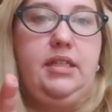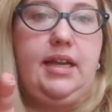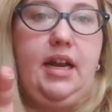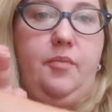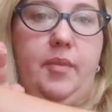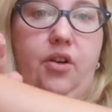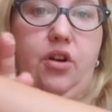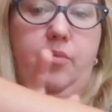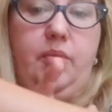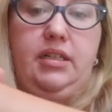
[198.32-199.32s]
this side of my
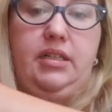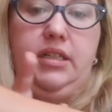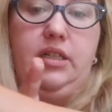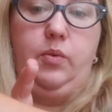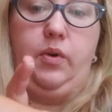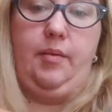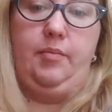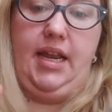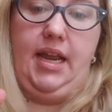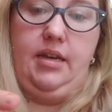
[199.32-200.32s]
arm because this is where
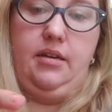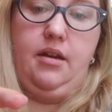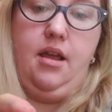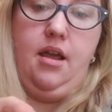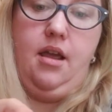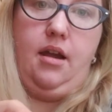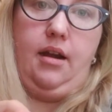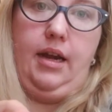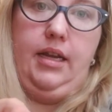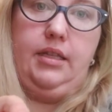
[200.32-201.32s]
I'm tan.
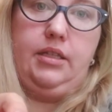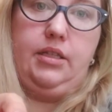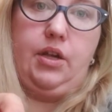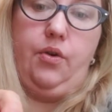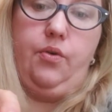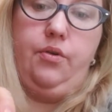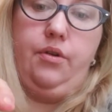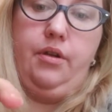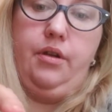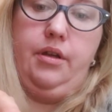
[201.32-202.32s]
Alright, so
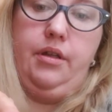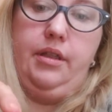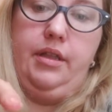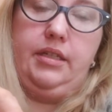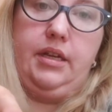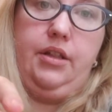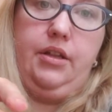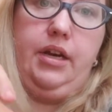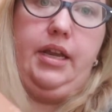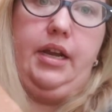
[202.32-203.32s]
this
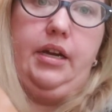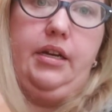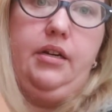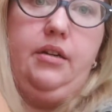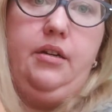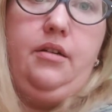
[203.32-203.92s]
color here